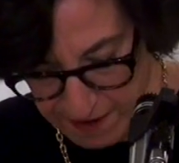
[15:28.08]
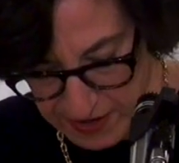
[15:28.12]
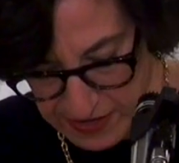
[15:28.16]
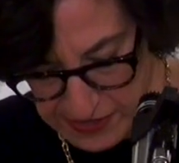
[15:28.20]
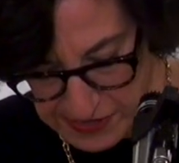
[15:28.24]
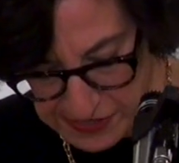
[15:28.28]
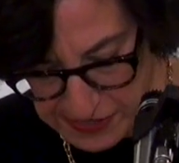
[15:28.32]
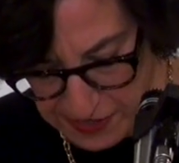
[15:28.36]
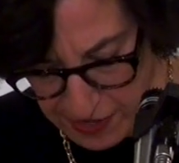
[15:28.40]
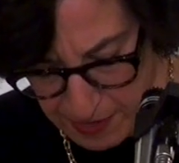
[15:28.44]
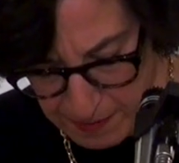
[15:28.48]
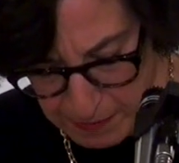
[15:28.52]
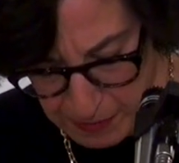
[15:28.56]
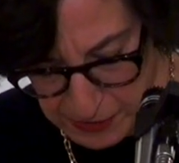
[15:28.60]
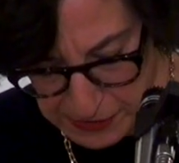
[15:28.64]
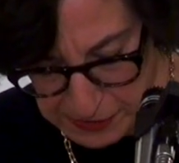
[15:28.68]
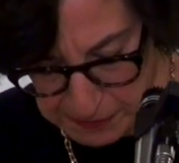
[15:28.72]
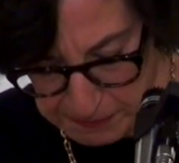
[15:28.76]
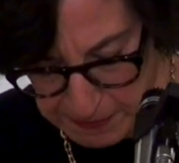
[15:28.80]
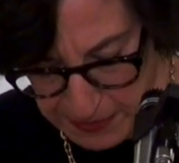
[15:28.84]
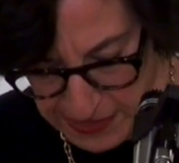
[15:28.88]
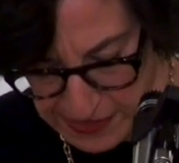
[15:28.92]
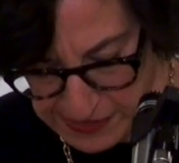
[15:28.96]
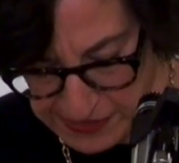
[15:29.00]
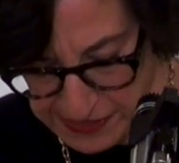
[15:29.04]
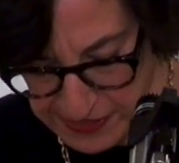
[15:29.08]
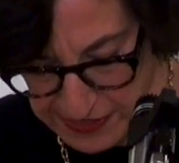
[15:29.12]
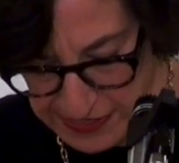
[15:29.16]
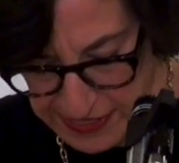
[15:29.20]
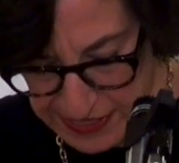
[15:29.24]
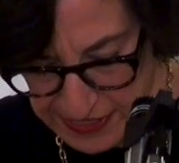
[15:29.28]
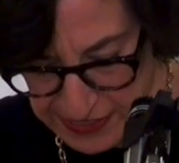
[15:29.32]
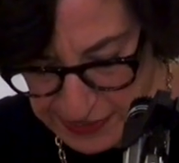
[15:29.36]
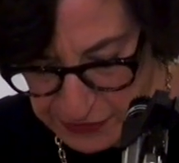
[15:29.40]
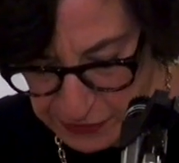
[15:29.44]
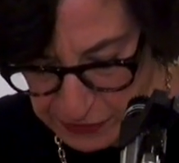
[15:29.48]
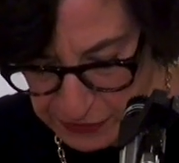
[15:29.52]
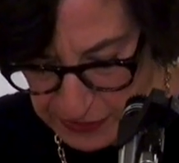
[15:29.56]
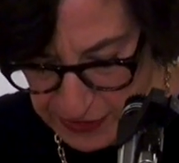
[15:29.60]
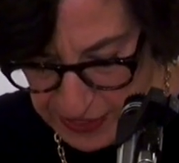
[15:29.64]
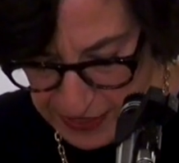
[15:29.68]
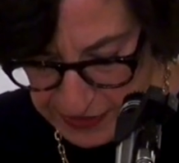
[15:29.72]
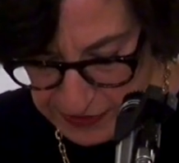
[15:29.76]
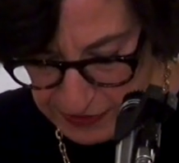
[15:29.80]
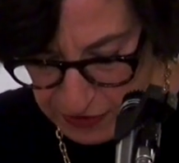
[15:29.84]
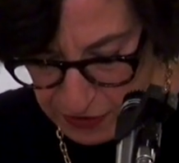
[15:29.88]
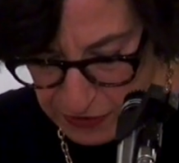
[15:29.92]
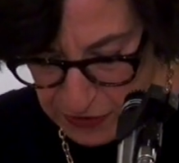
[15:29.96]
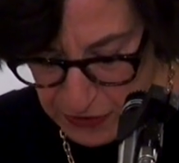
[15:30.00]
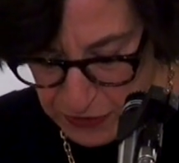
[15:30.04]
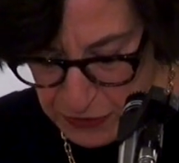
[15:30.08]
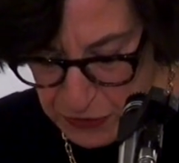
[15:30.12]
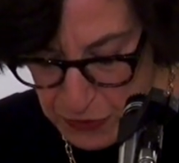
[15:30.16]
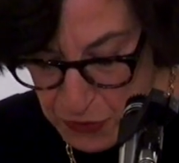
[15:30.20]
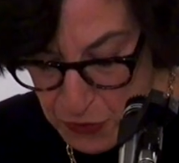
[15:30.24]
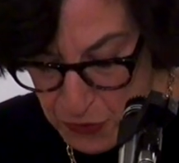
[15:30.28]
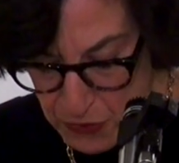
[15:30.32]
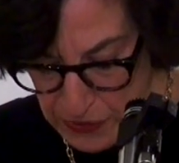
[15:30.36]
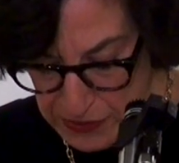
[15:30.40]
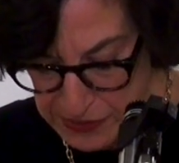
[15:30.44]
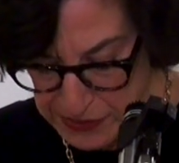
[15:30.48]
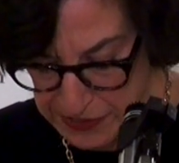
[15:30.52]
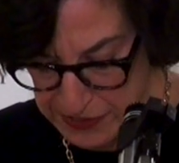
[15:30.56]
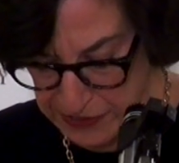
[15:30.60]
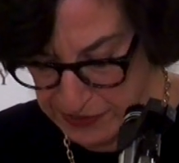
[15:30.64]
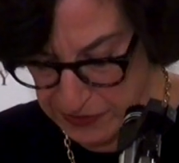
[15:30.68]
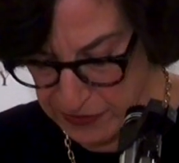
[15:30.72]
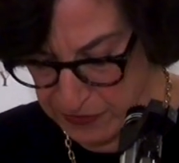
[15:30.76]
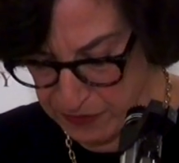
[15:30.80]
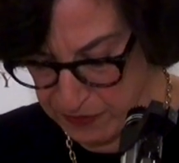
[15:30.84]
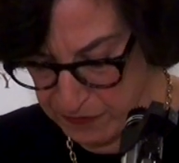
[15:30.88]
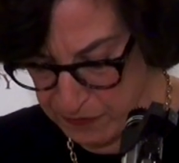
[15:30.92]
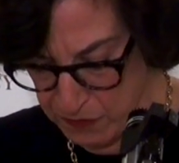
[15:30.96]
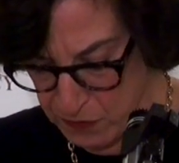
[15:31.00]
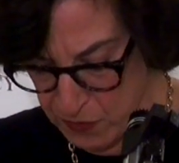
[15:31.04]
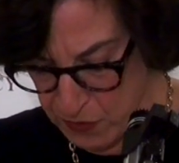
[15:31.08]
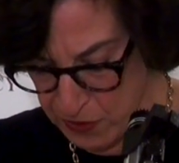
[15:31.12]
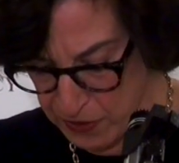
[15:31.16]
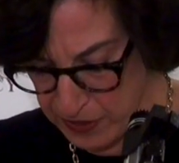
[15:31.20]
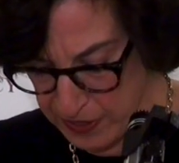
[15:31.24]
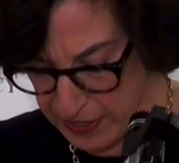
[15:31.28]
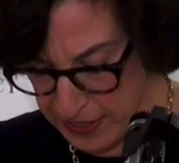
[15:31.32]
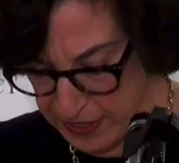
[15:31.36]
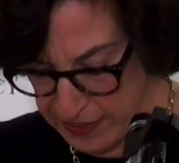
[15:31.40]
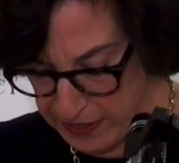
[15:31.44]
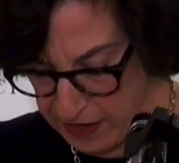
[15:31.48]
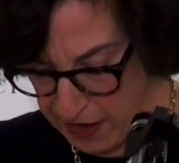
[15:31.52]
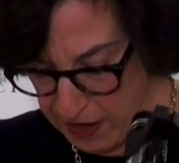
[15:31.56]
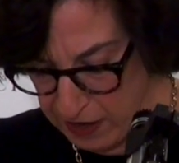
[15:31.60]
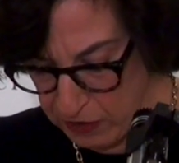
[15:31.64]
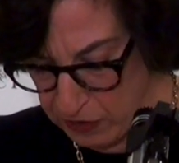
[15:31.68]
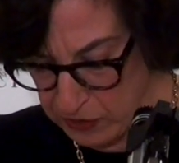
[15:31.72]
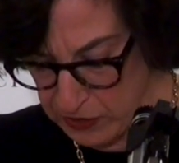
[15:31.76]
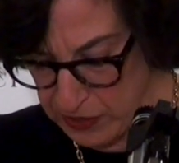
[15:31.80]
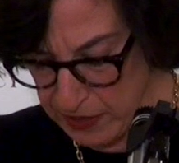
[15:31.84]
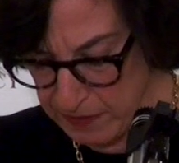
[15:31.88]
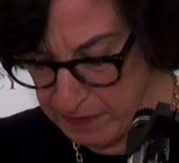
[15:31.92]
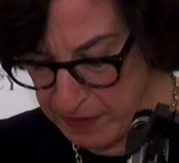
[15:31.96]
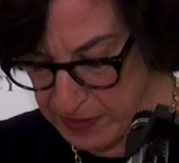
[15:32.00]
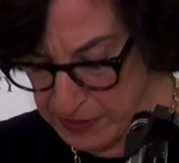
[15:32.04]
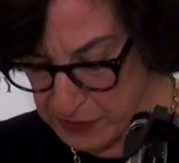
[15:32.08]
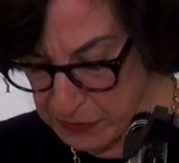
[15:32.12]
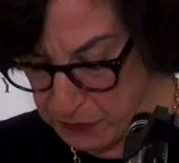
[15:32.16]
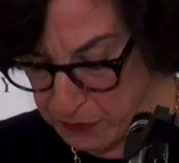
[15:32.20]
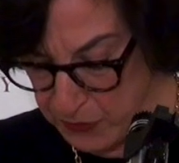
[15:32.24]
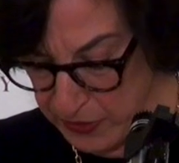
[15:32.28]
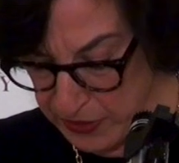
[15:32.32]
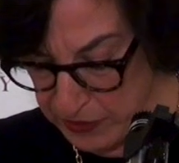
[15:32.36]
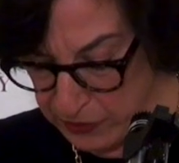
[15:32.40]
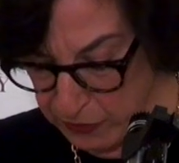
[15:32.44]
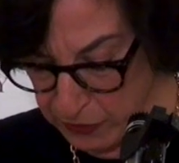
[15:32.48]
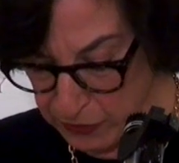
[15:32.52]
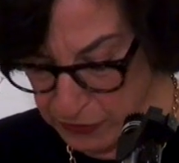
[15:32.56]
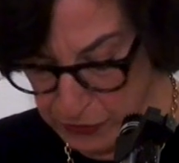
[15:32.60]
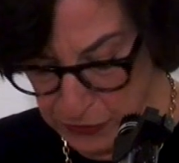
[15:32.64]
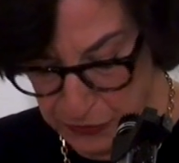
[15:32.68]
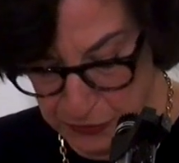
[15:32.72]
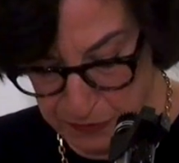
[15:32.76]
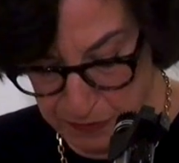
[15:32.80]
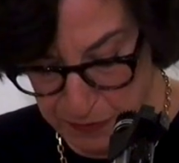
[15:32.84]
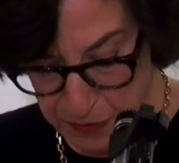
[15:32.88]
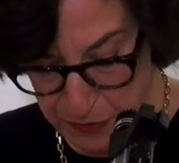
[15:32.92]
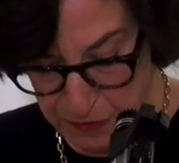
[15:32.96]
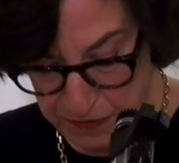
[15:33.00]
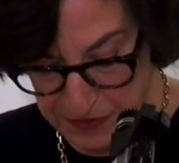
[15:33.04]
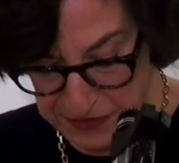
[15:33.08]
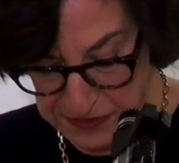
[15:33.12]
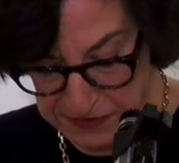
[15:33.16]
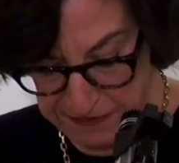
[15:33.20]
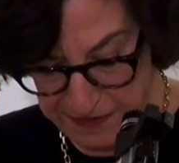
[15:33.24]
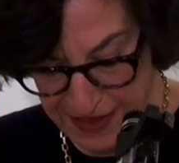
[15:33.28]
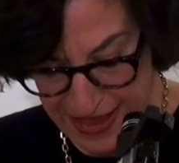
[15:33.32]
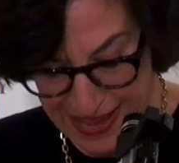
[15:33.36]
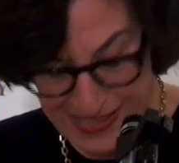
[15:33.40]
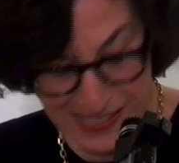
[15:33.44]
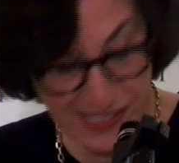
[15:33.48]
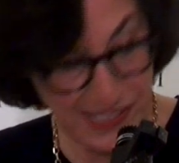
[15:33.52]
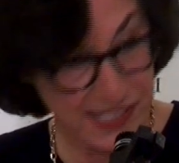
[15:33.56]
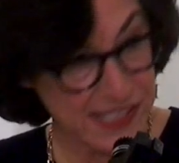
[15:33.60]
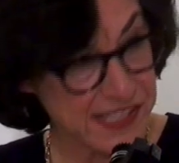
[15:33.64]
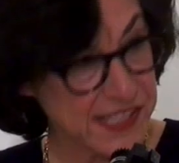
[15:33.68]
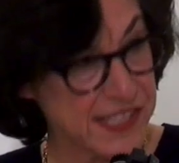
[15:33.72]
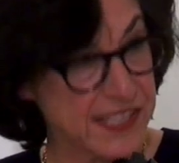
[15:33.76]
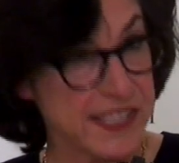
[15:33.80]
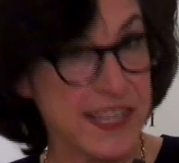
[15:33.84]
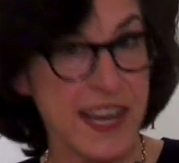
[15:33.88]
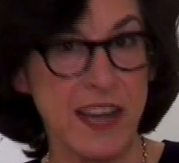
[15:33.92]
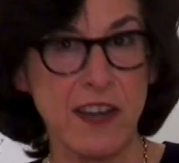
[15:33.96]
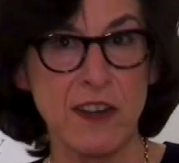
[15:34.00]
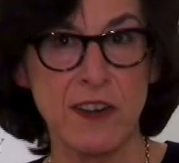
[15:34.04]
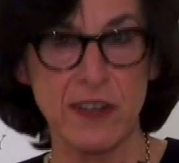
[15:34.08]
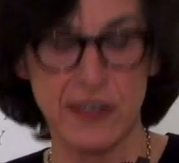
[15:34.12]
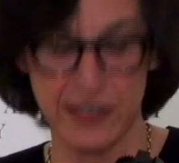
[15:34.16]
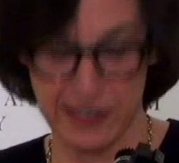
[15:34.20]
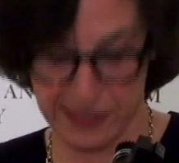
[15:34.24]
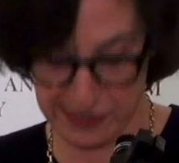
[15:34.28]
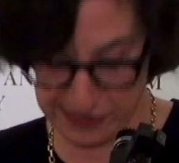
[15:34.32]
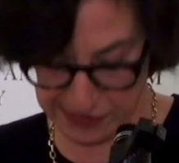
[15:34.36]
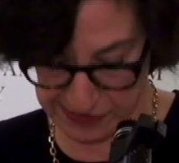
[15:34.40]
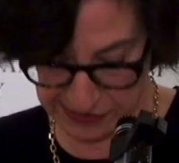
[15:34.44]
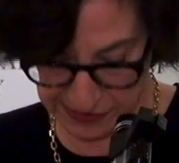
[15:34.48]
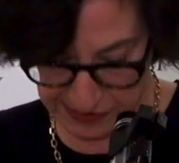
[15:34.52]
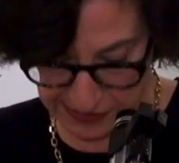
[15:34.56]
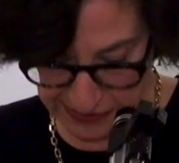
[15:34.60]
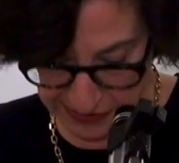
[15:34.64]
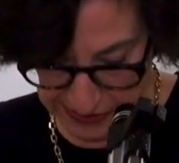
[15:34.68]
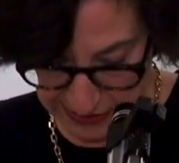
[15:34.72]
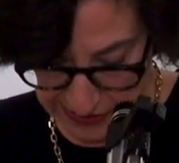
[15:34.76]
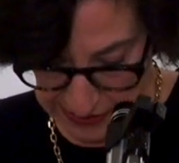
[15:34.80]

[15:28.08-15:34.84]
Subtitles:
Cyberspace and the internet are the newest theater of war, and not only must we learn to move as fast as the terrorists,